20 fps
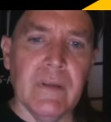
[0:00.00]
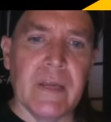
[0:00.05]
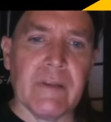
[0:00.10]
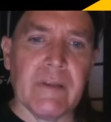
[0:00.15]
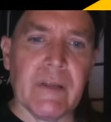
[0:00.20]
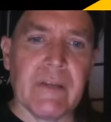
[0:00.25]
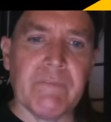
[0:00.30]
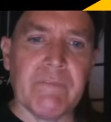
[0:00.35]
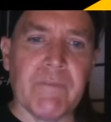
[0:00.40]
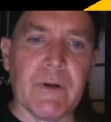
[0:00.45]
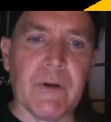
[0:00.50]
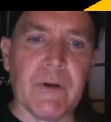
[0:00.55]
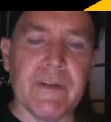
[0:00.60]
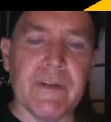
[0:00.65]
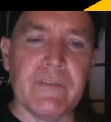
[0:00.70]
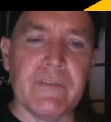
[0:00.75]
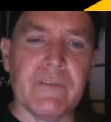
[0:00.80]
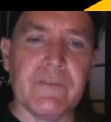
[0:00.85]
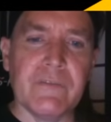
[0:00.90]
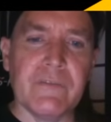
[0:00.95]
and like
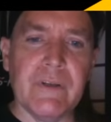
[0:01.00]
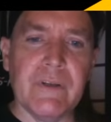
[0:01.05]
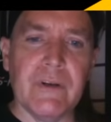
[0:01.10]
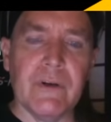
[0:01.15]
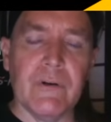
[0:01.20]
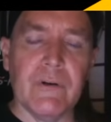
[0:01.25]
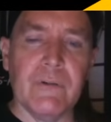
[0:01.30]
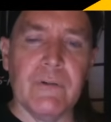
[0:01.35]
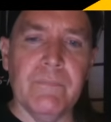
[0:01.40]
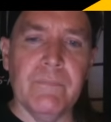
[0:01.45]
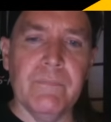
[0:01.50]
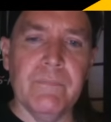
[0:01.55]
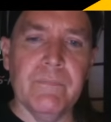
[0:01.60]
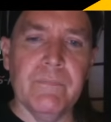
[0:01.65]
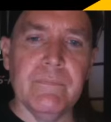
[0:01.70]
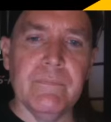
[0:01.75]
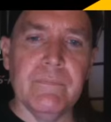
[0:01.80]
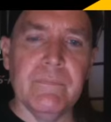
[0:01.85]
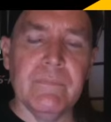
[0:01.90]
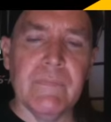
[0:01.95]
various, you know,
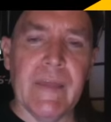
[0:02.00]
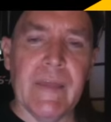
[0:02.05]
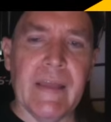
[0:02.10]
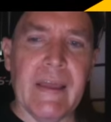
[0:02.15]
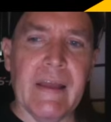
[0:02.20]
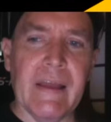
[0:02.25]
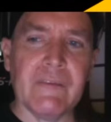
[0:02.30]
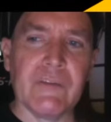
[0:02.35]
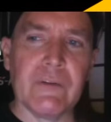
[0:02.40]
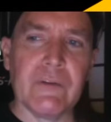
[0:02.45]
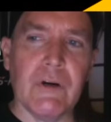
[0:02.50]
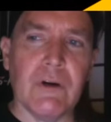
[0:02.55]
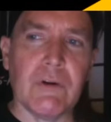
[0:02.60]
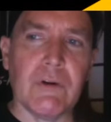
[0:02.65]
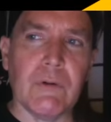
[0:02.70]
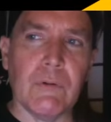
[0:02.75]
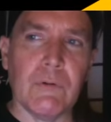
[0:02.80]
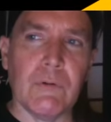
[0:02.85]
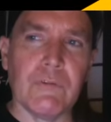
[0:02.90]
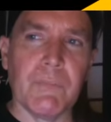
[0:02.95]
aunts and
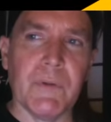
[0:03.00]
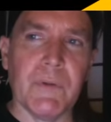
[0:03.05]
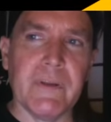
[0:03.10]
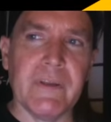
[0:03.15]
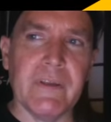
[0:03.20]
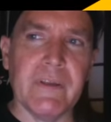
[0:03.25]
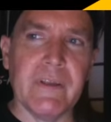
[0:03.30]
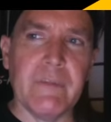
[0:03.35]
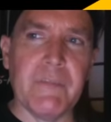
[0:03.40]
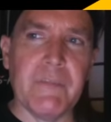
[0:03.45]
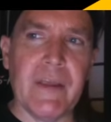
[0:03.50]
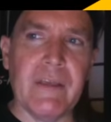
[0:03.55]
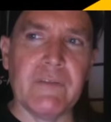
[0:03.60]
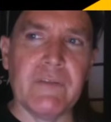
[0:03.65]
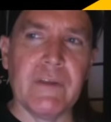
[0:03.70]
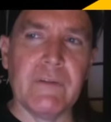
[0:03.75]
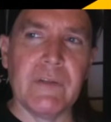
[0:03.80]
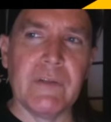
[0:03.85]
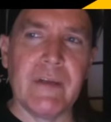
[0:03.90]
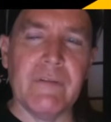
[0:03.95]
uncles, but he, he
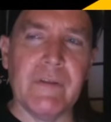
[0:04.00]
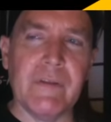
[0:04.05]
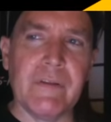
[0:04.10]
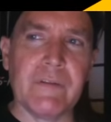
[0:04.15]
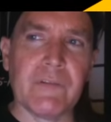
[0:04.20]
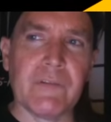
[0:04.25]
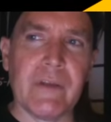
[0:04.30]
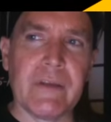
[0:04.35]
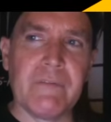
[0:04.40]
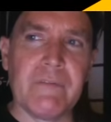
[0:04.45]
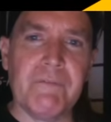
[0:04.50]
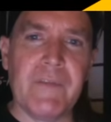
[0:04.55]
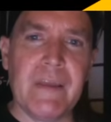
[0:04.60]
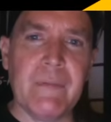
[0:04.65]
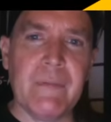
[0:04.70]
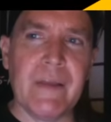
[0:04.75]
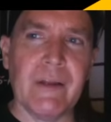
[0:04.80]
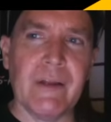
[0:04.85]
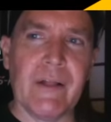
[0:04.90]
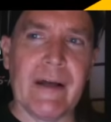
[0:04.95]
basically lived in this like
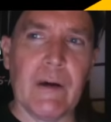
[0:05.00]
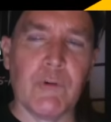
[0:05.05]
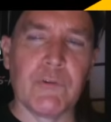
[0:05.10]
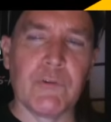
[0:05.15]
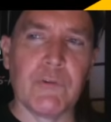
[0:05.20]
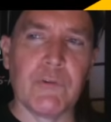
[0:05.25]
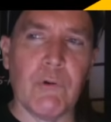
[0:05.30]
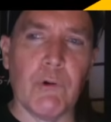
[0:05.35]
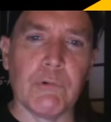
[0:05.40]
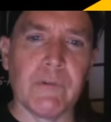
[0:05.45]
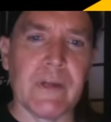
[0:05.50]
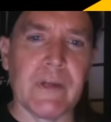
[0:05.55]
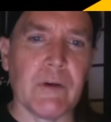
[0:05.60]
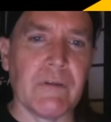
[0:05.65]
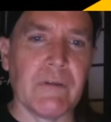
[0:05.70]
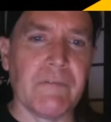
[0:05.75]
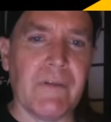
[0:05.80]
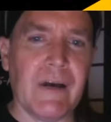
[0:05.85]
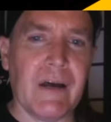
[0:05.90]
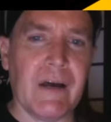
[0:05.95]
female household
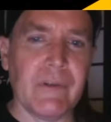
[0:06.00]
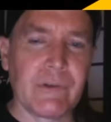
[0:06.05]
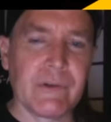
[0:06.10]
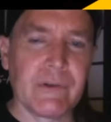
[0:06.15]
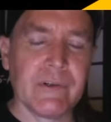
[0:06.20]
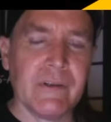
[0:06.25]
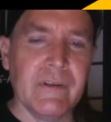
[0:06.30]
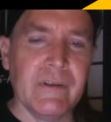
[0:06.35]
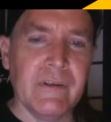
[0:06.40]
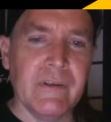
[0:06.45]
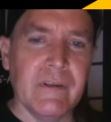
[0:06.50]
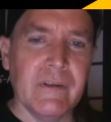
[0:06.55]
without a father,